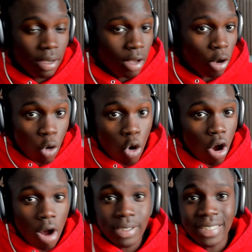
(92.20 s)
On cold
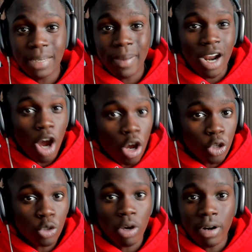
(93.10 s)
calls, I'll say about 100
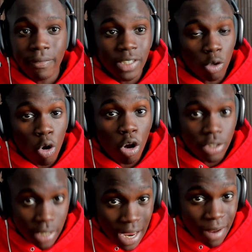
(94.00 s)
to 150 cold calls a
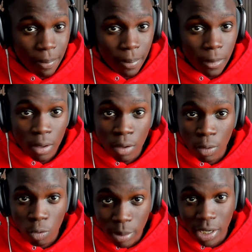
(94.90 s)
day
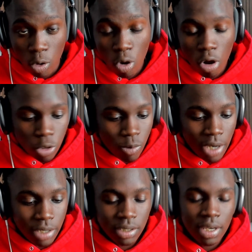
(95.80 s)
will be the cold calls
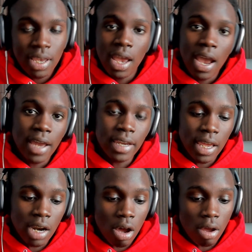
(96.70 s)
wise. And
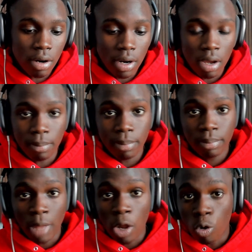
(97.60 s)
then on
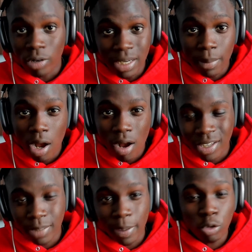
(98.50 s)
cold email, I'll say
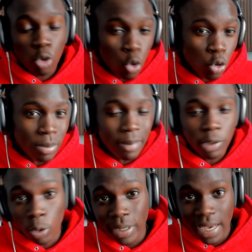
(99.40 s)
about 2, maybe
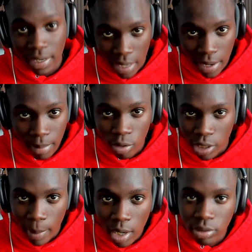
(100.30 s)
3K a day on
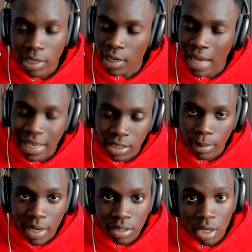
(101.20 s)
emails. And on
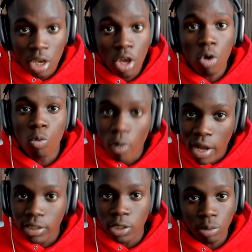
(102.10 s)
SMS, 1
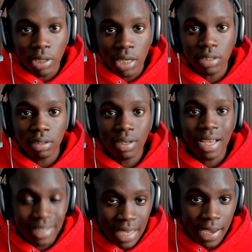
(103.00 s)
to 2,000 a
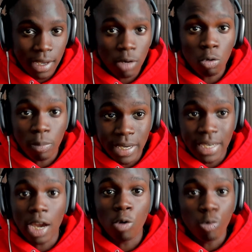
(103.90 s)
day will be
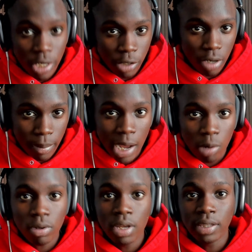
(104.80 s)
a really good amount
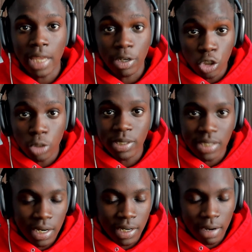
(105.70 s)
that you should be
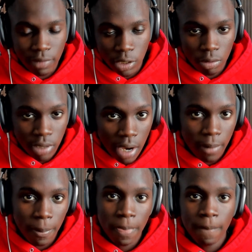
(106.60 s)
sending every single day.
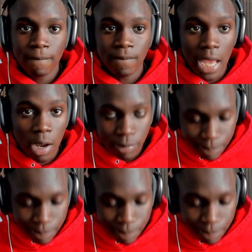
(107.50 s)
Now,